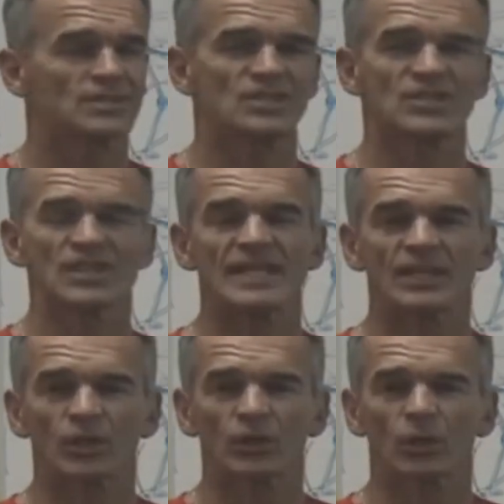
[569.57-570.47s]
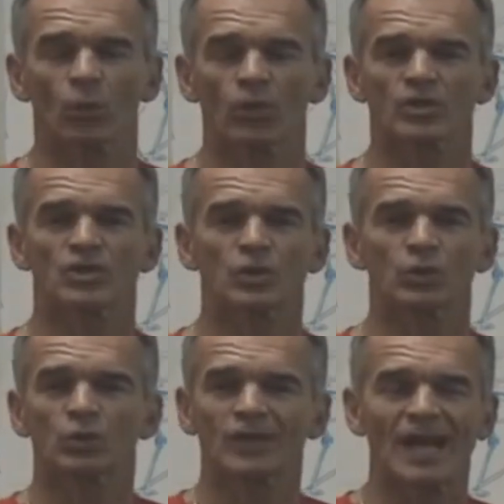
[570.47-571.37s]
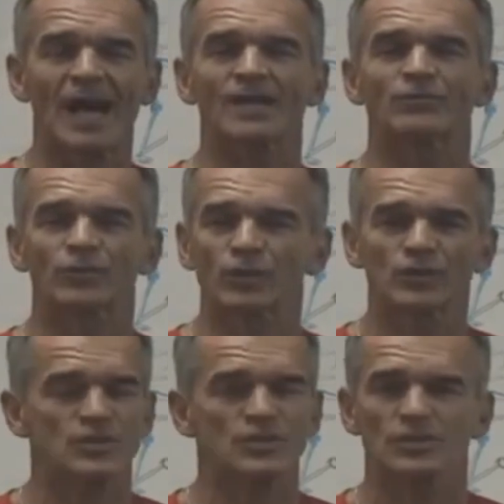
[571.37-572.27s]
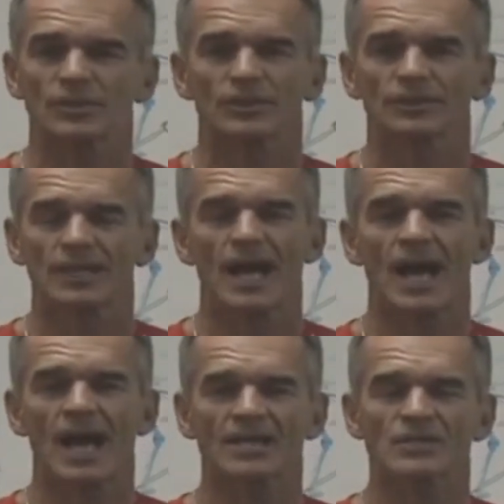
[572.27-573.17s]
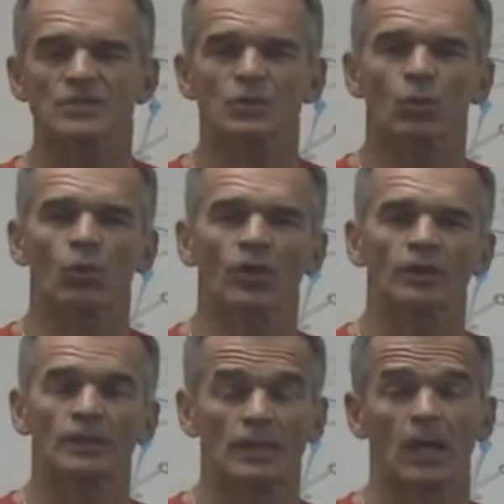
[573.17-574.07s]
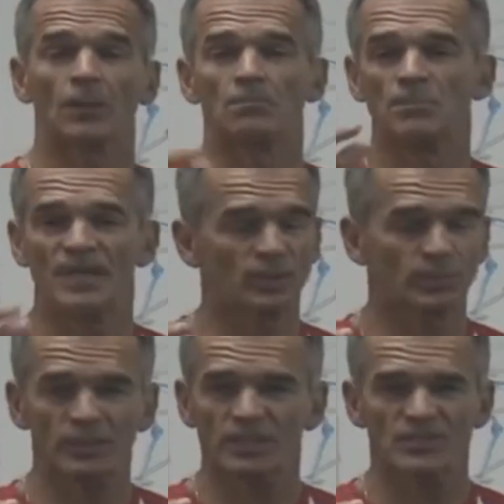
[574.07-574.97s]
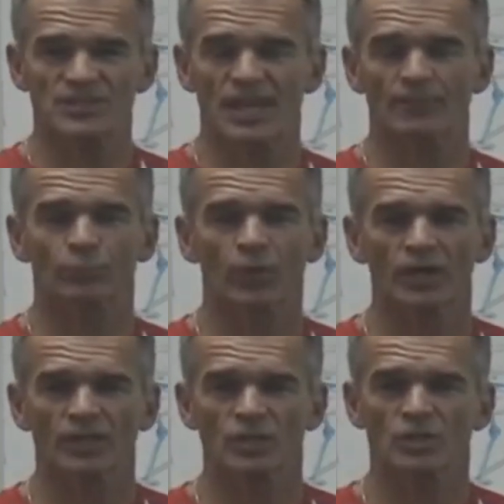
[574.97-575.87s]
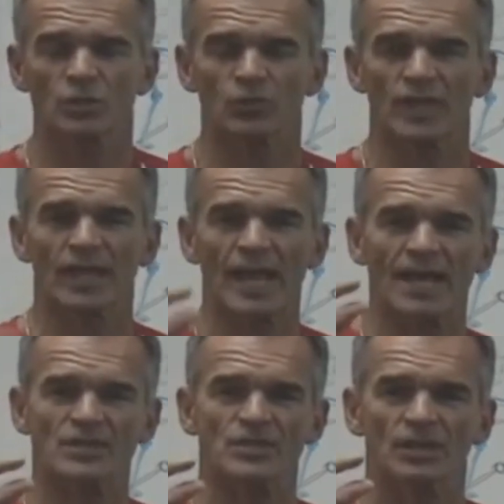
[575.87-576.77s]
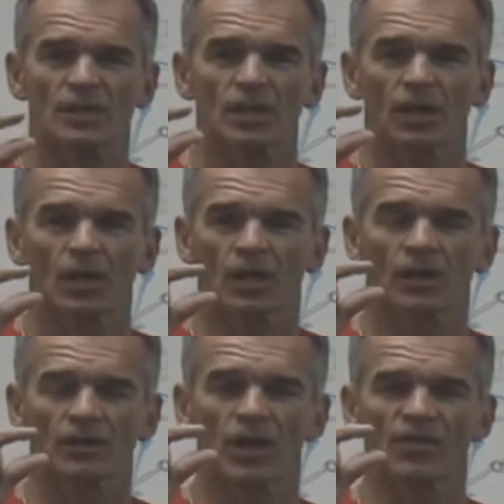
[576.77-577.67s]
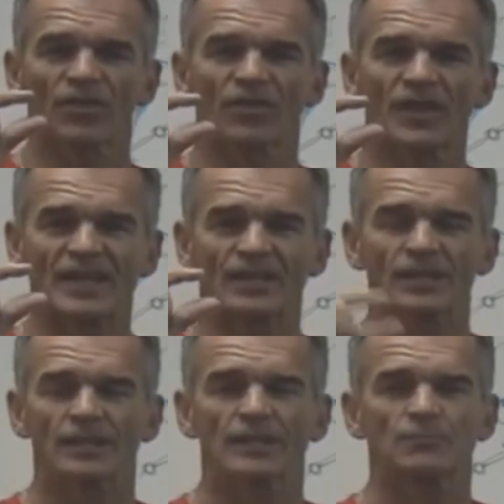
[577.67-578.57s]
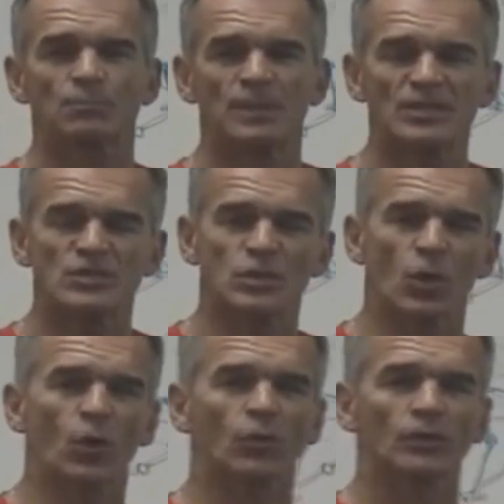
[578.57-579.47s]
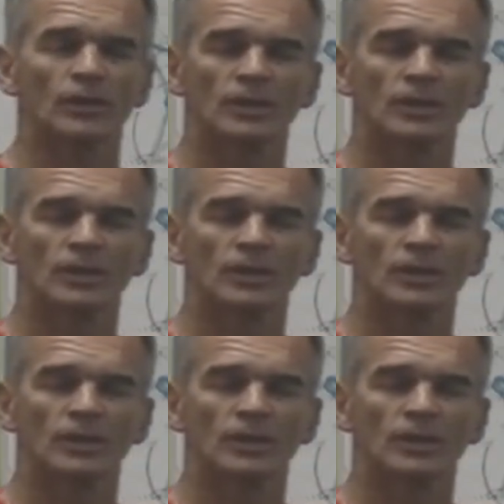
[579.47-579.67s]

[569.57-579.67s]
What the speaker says: sneaker or shoe, Converse, Cons, or a minimalist type running shoe that has a thin midsole.